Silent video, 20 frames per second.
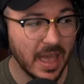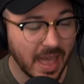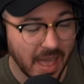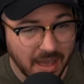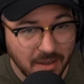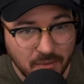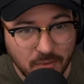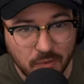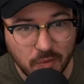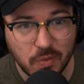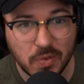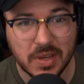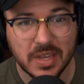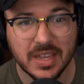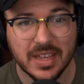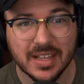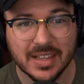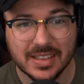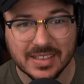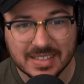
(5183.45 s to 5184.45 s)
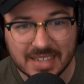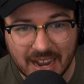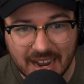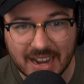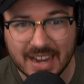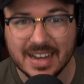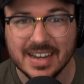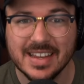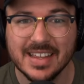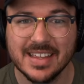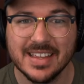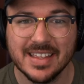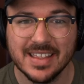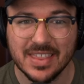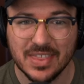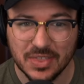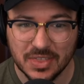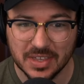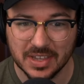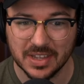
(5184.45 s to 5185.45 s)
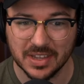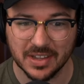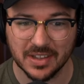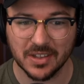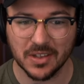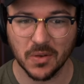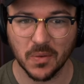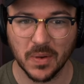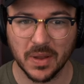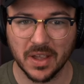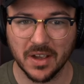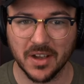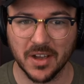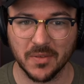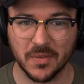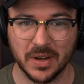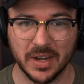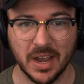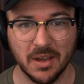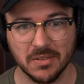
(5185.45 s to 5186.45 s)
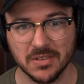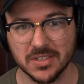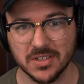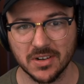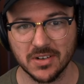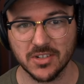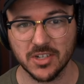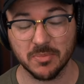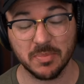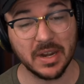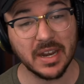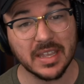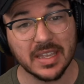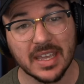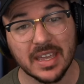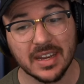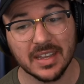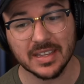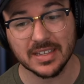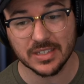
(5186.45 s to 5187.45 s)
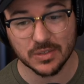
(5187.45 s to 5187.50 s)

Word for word: every tiny thing going on right now with Starship, and I get it.